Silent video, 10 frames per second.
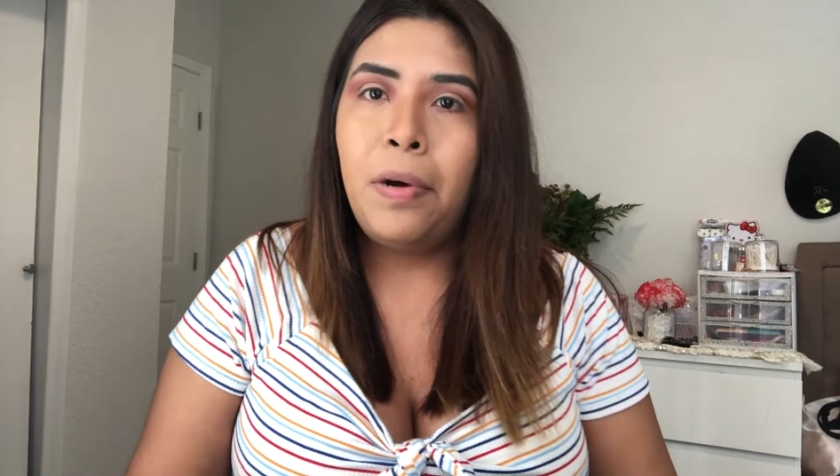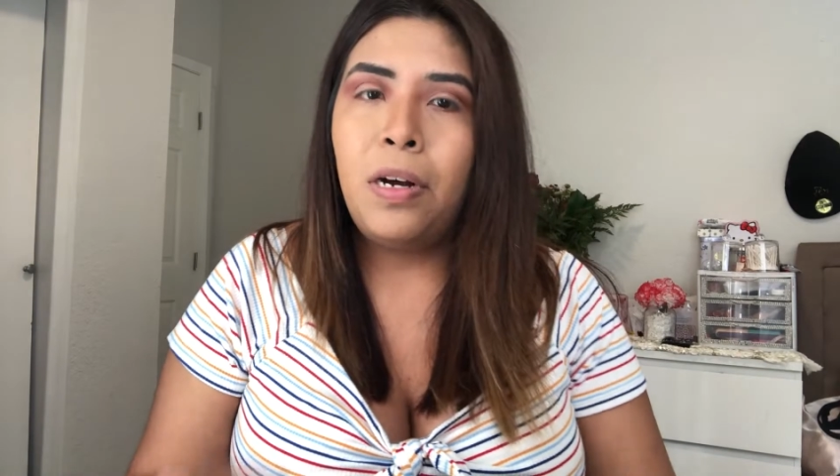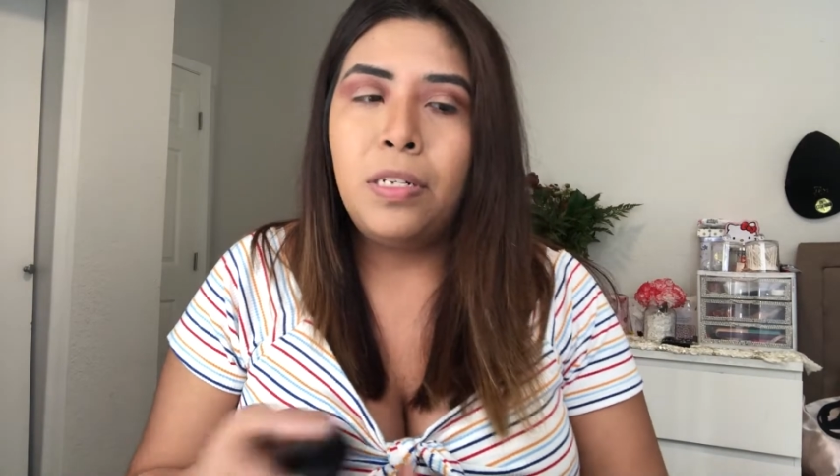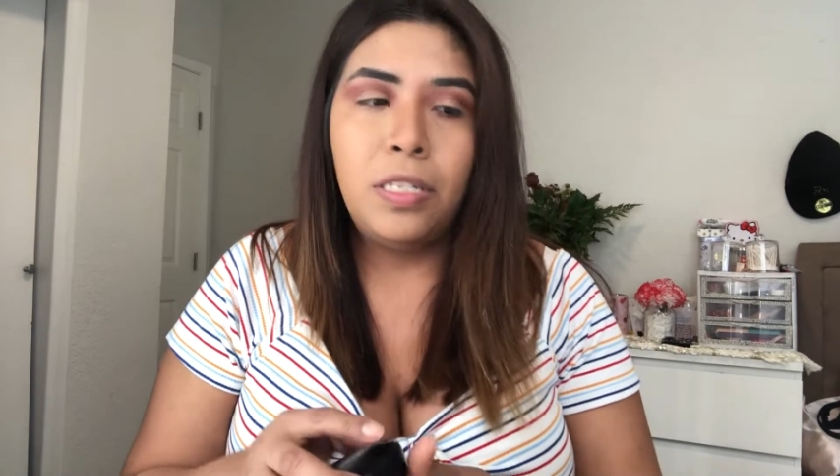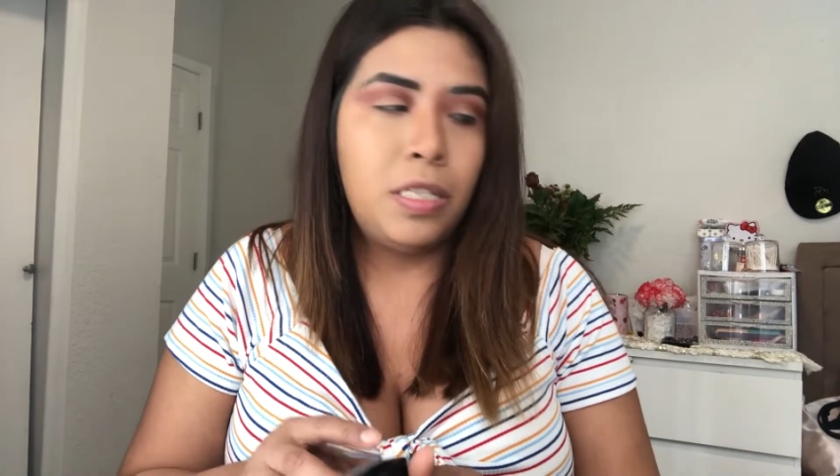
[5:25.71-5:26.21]

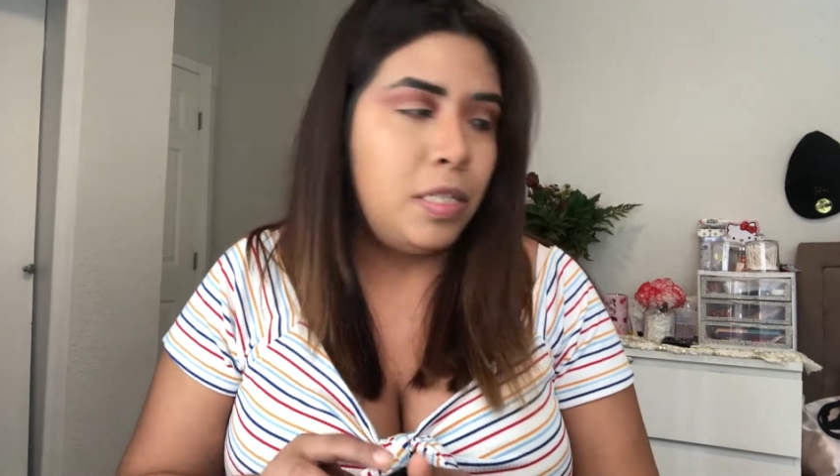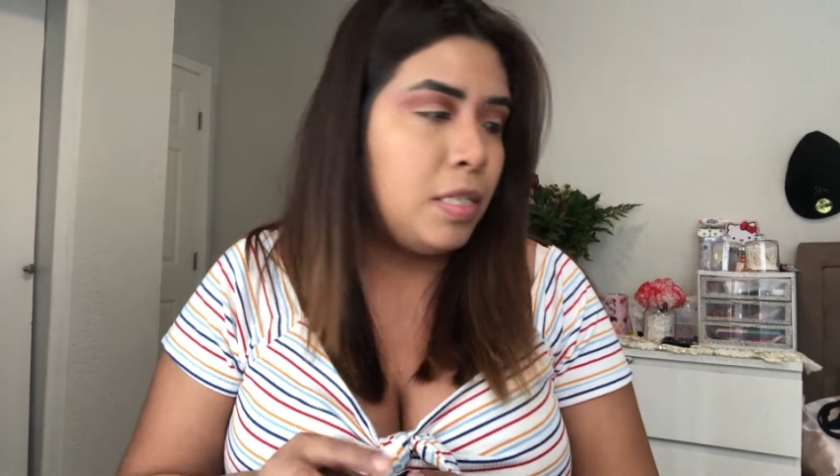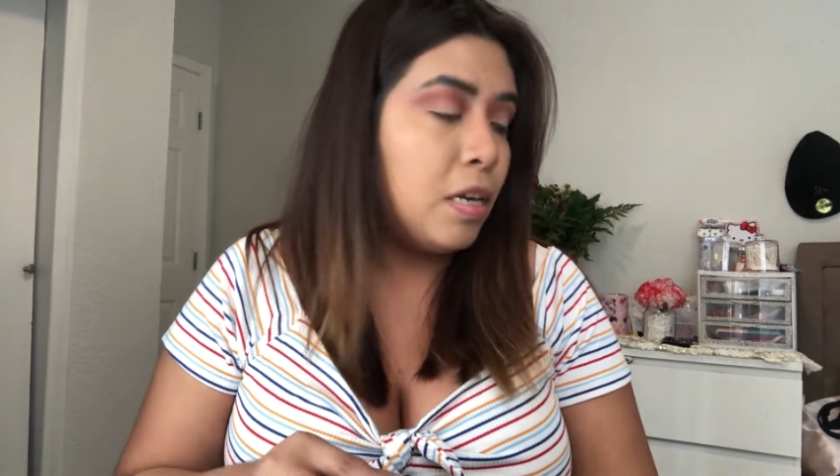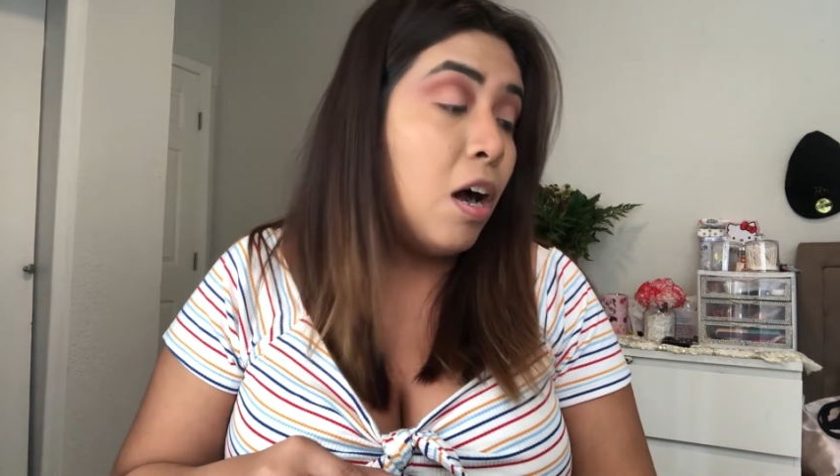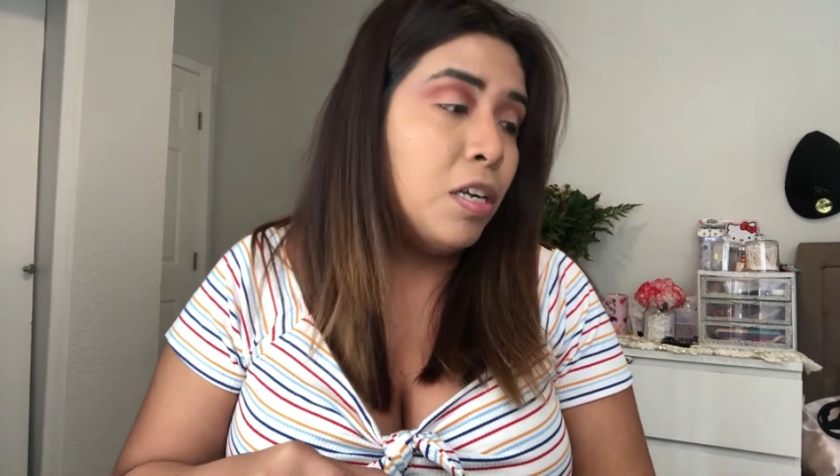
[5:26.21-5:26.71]

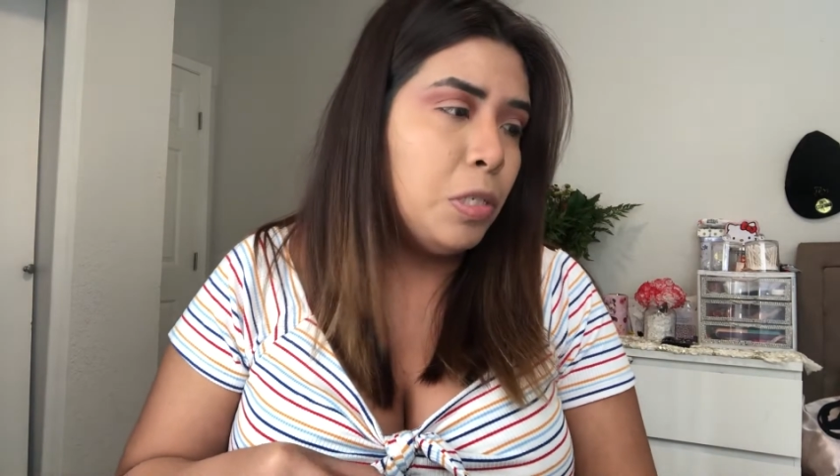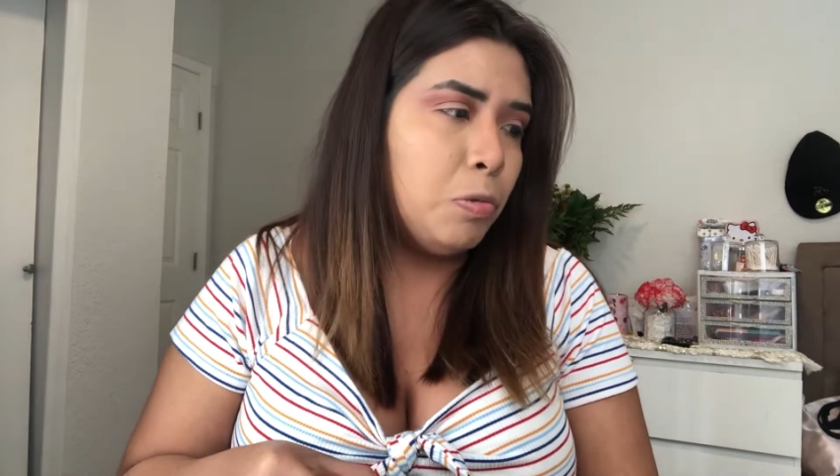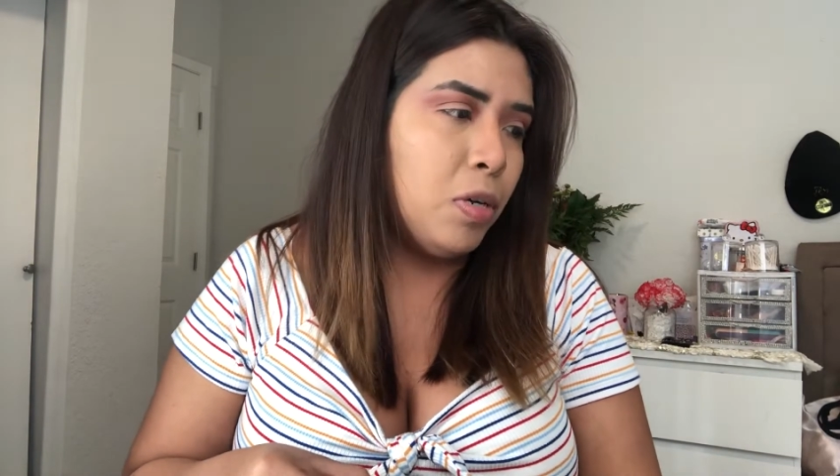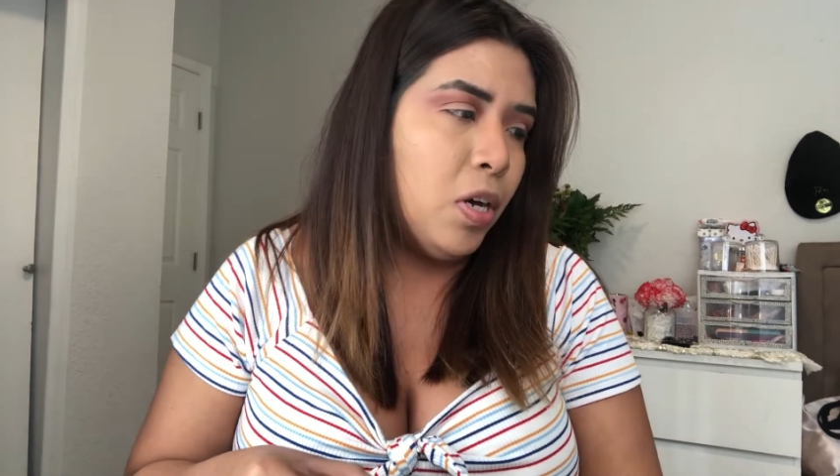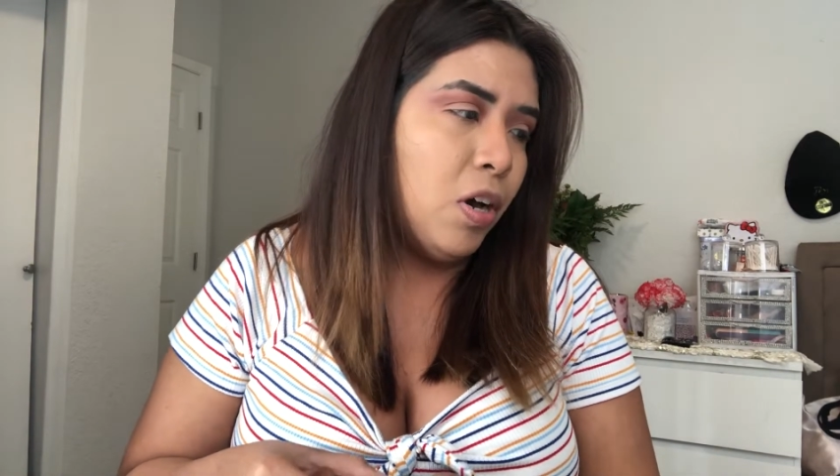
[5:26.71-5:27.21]
bronze
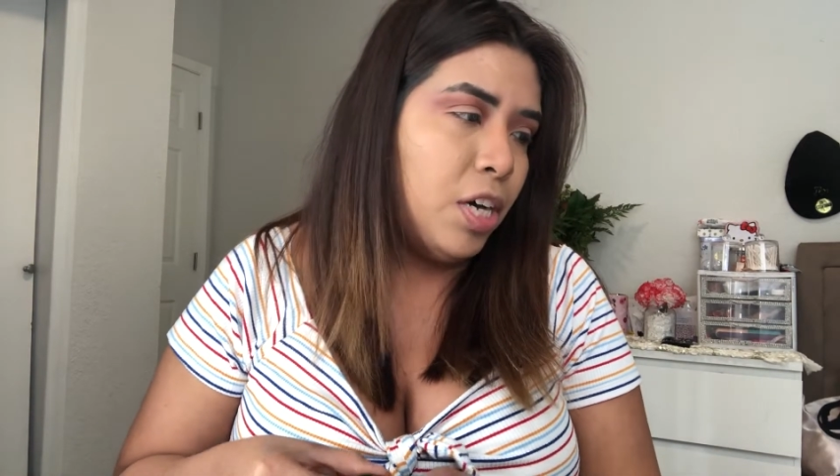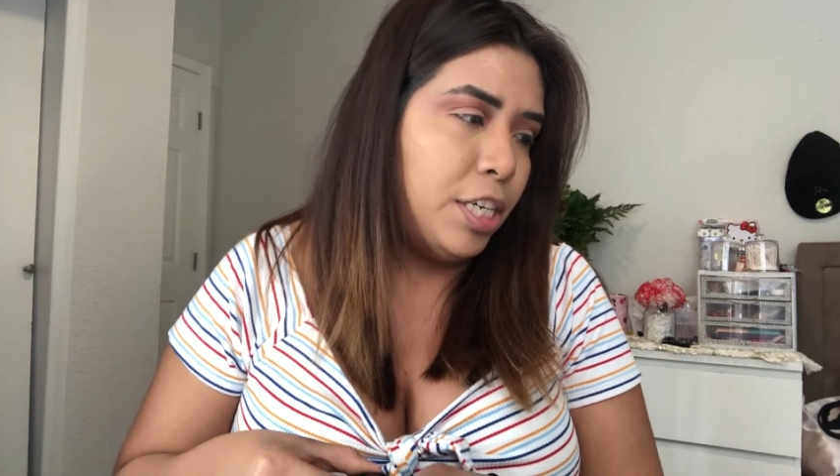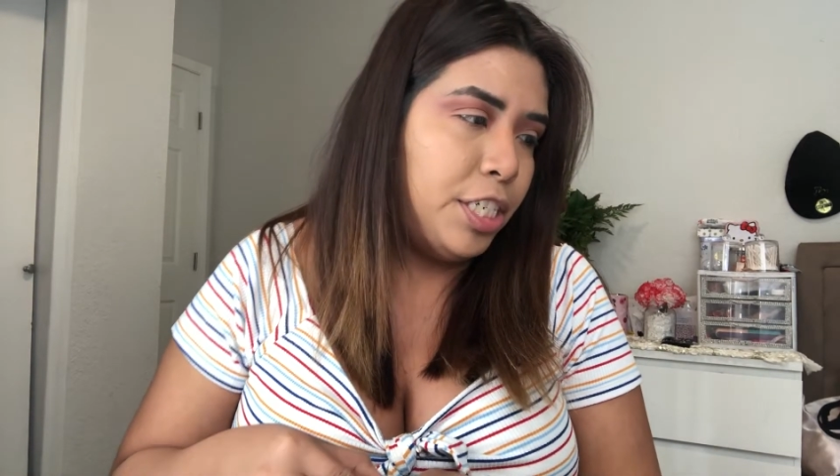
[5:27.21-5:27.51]
contour our